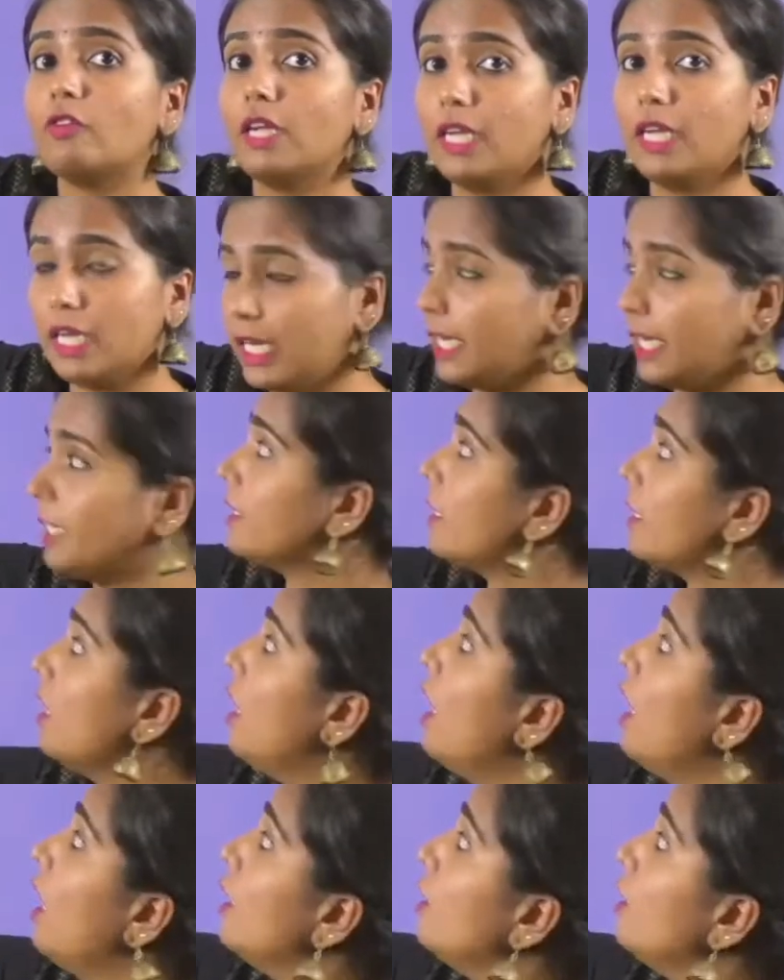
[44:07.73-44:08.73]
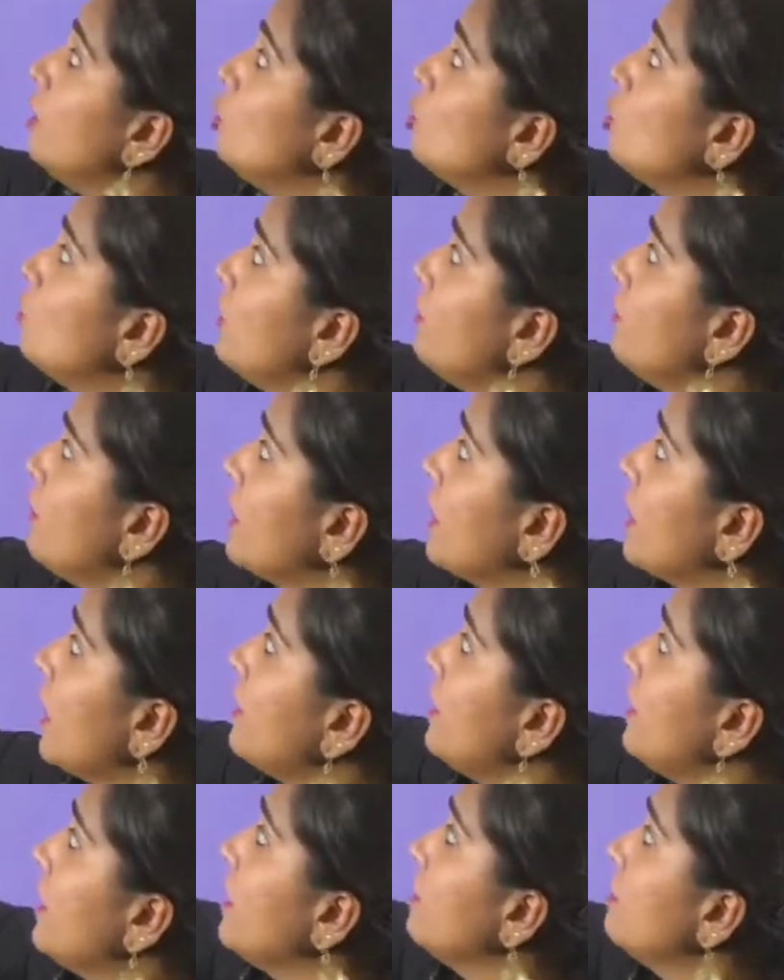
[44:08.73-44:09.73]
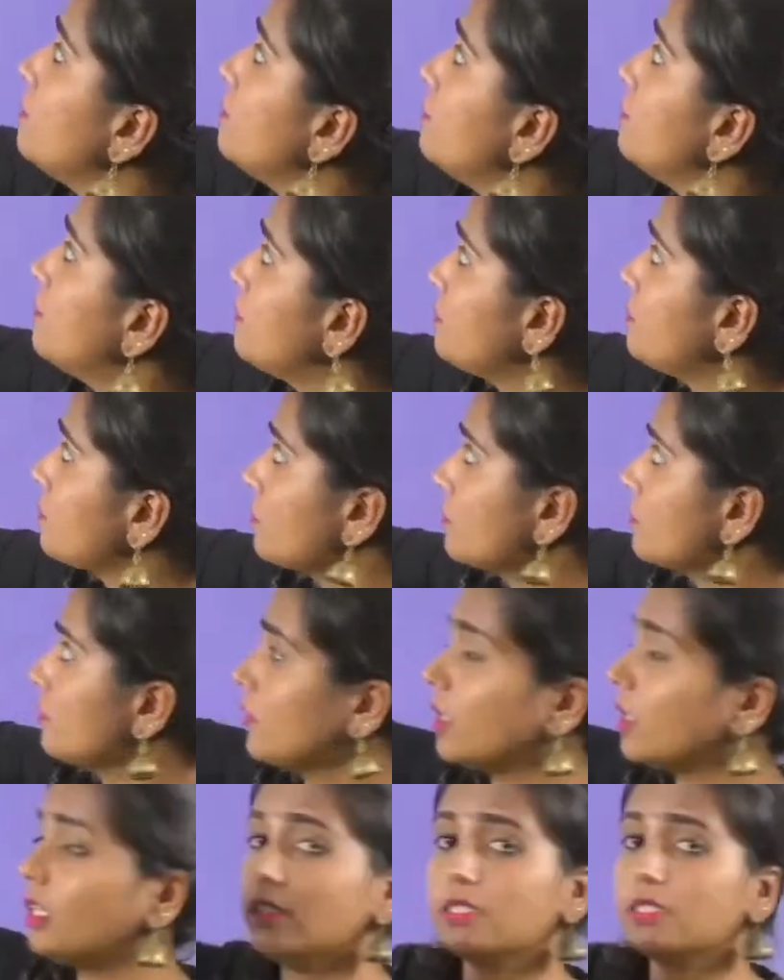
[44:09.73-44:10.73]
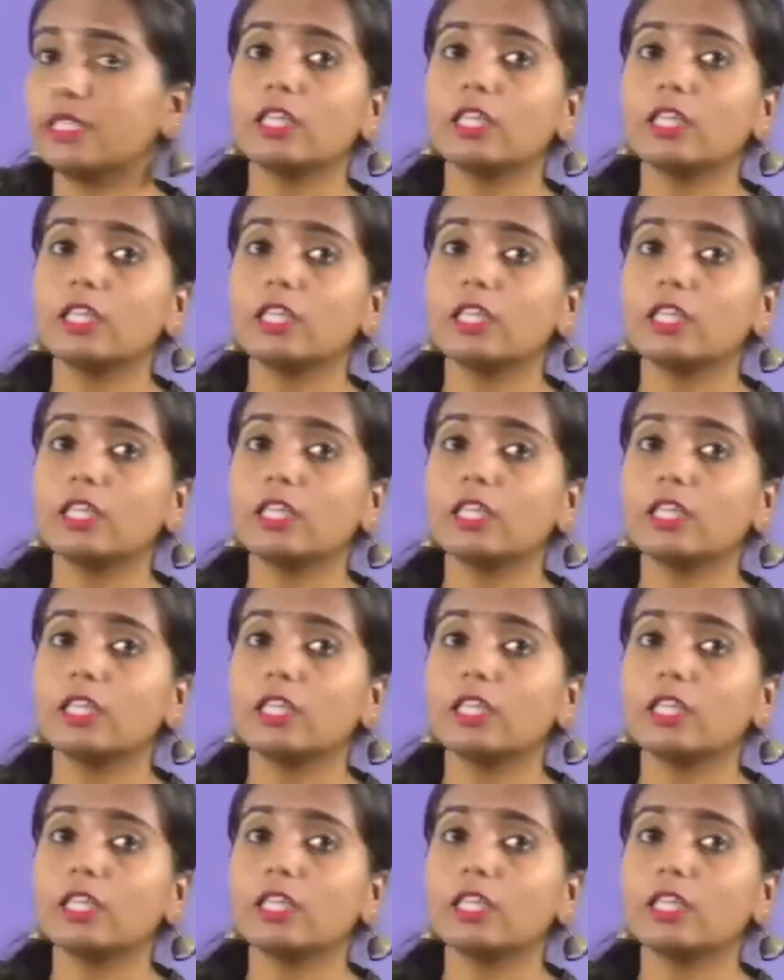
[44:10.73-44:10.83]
You will be getting zinc oxide.